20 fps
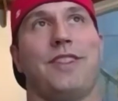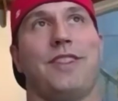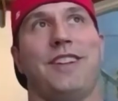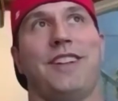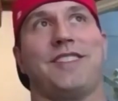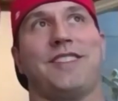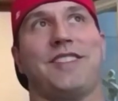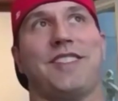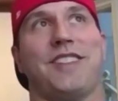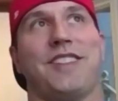
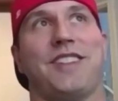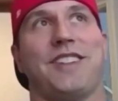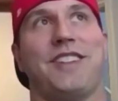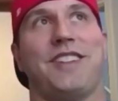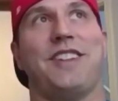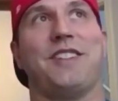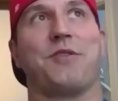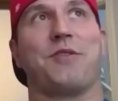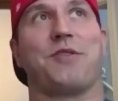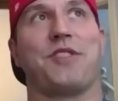it's an
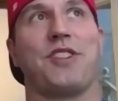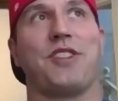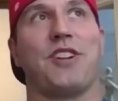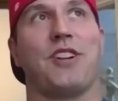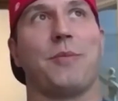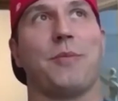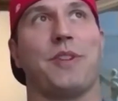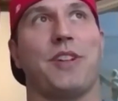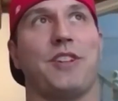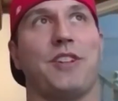interesting
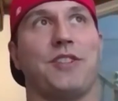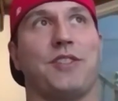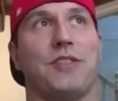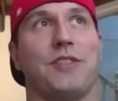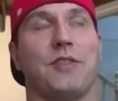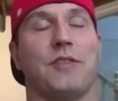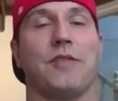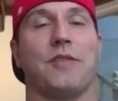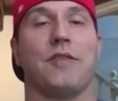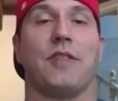combination
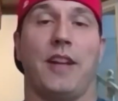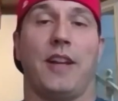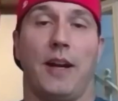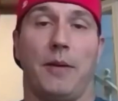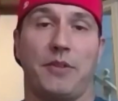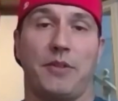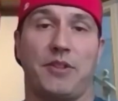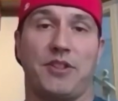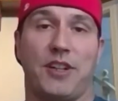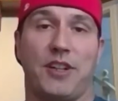of
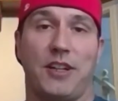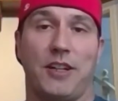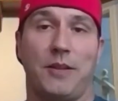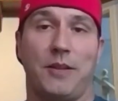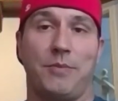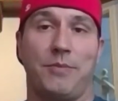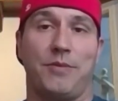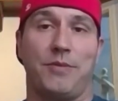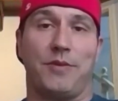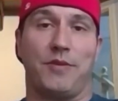how much
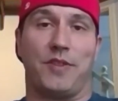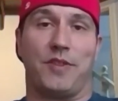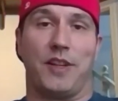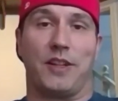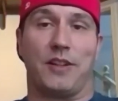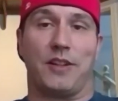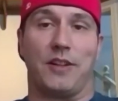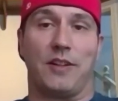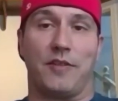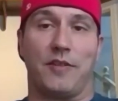time you've
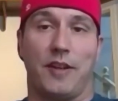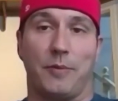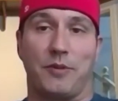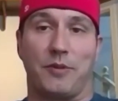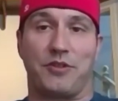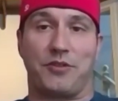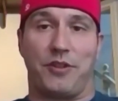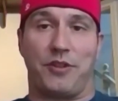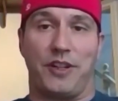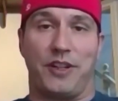taken off, how
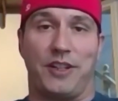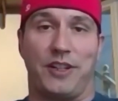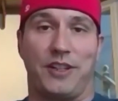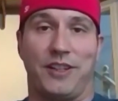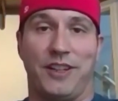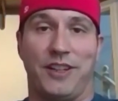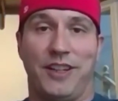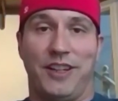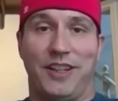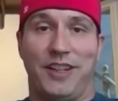much
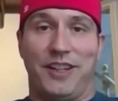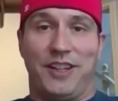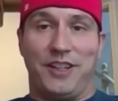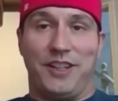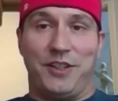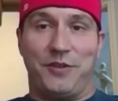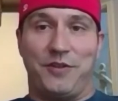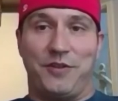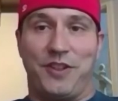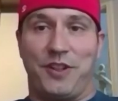training
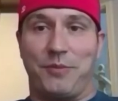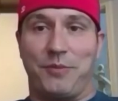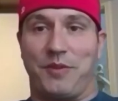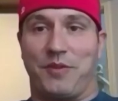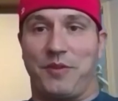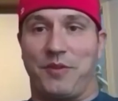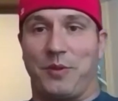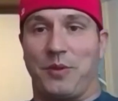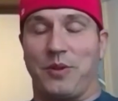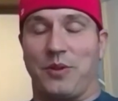you've done
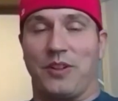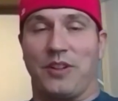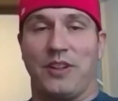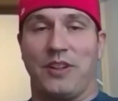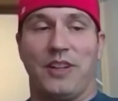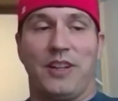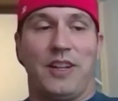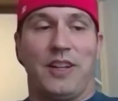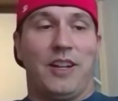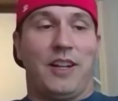
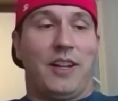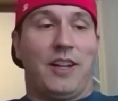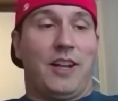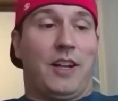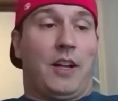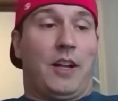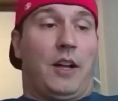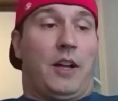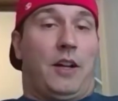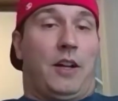before,
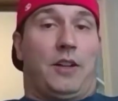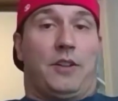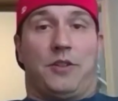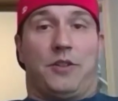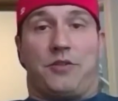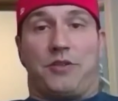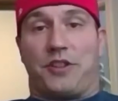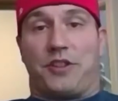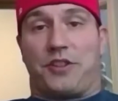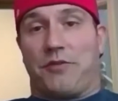
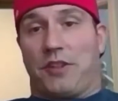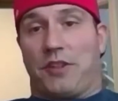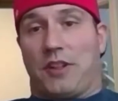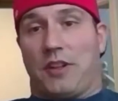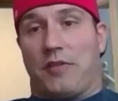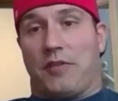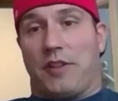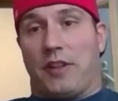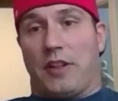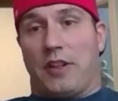nutrition
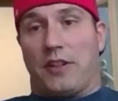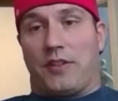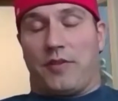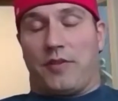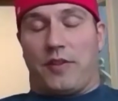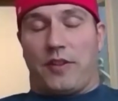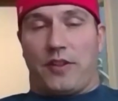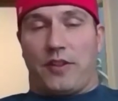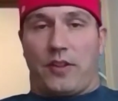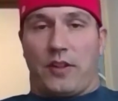recovery, lots of
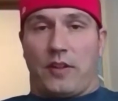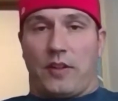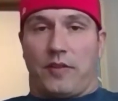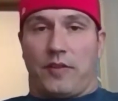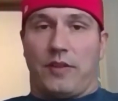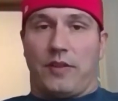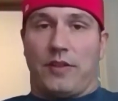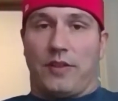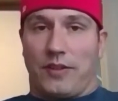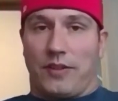fun stuff.
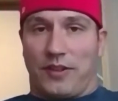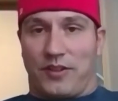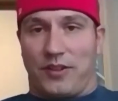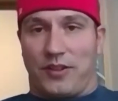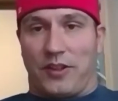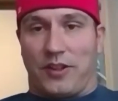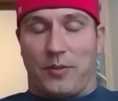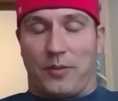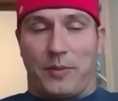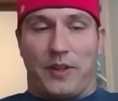So let's
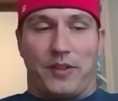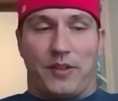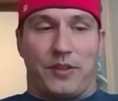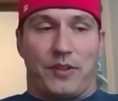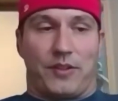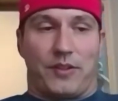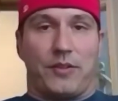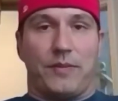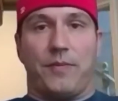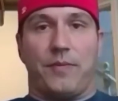start at the
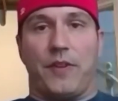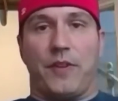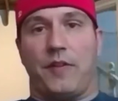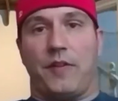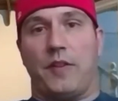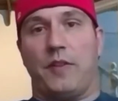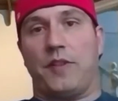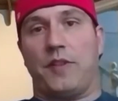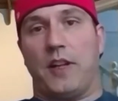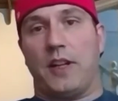basics.
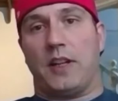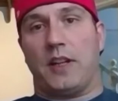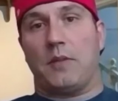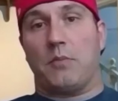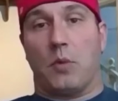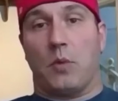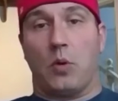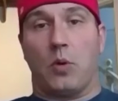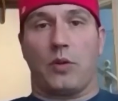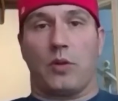If you've
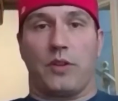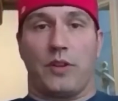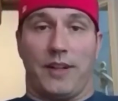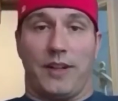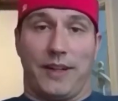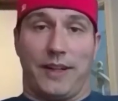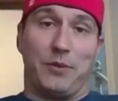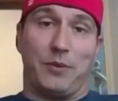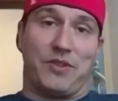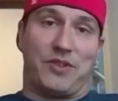taken more than
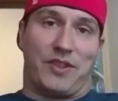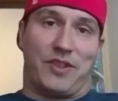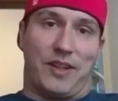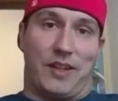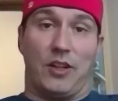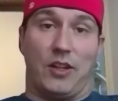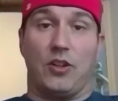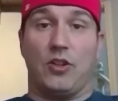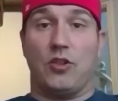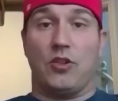I would
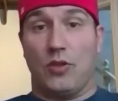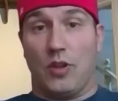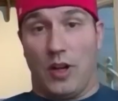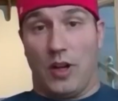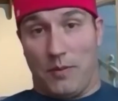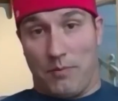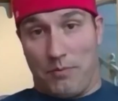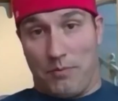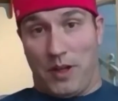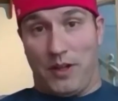say
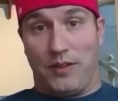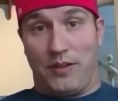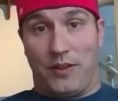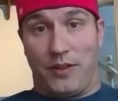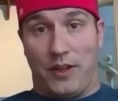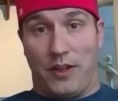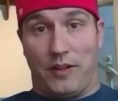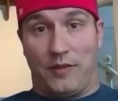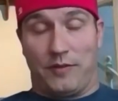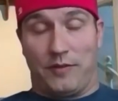a
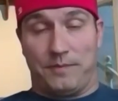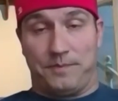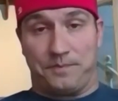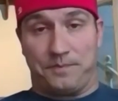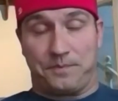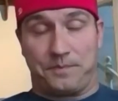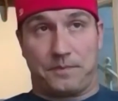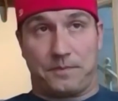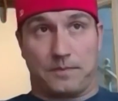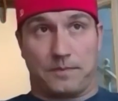month off,
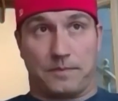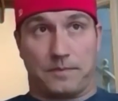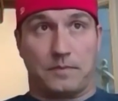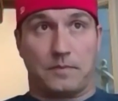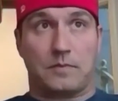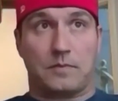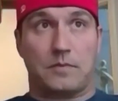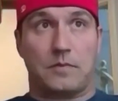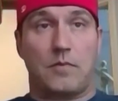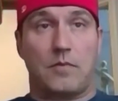
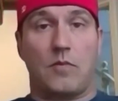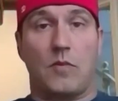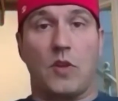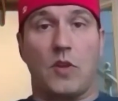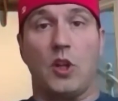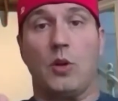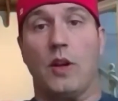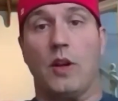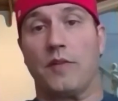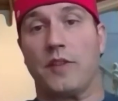
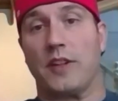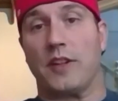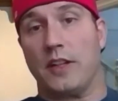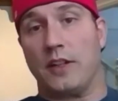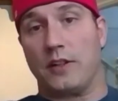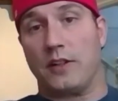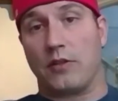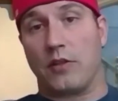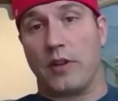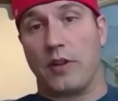you have to
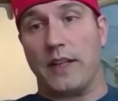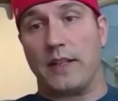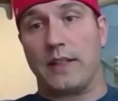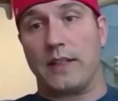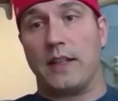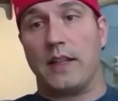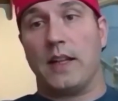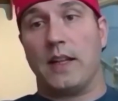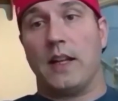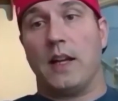integrate